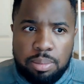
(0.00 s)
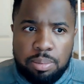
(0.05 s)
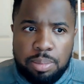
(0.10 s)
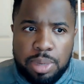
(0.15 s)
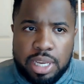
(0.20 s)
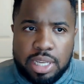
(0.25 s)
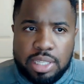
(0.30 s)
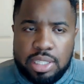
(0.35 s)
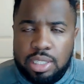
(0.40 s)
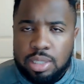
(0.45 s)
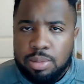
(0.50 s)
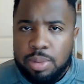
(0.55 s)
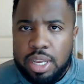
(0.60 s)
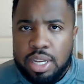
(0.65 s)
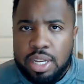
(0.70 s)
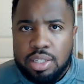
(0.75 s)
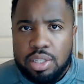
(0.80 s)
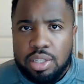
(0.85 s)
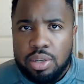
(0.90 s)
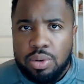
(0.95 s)
Because he's
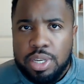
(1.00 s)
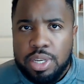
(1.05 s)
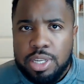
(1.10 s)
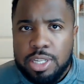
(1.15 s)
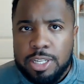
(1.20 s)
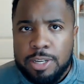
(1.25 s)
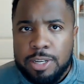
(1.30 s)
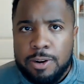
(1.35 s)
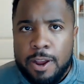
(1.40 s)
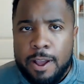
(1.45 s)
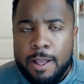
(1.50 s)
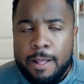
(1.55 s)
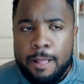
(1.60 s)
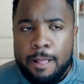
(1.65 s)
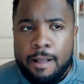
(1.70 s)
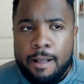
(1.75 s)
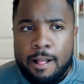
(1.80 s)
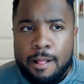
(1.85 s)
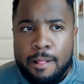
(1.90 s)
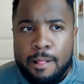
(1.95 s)
made it so easy, right?
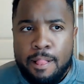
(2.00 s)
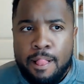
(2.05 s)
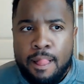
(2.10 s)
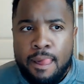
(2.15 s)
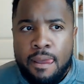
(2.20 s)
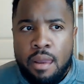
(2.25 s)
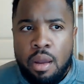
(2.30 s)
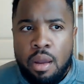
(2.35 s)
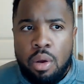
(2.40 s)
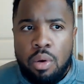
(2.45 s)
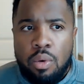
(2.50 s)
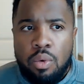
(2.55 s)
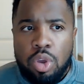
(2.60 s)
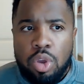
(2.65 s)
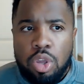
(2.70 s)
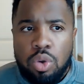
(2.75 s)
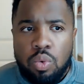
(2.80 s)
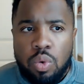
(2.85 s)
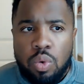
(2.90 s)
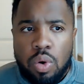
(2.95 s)

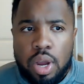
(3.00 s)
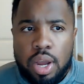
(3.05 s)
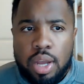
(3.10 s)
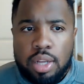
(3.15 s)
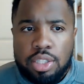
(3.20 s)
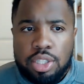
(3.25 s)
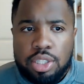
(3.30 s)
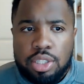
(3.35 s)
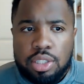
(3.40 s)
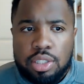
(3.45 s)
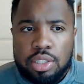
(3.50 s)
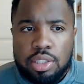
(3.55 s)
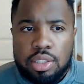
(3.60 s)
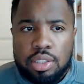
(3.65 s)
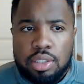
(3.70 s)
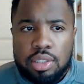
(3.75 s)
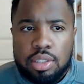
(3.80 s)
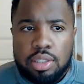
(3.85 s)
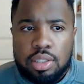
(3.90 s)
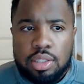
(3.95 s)
When you watch
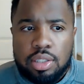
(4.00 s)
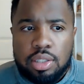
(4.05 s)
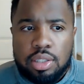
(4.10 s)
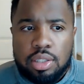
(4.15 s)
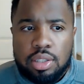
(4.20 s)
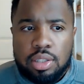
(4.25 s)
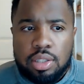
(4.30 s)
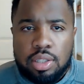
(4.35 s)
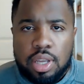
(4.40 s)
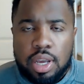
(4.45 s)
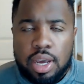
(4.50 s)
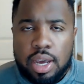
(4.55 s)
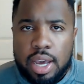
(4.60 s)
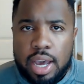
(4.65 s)
a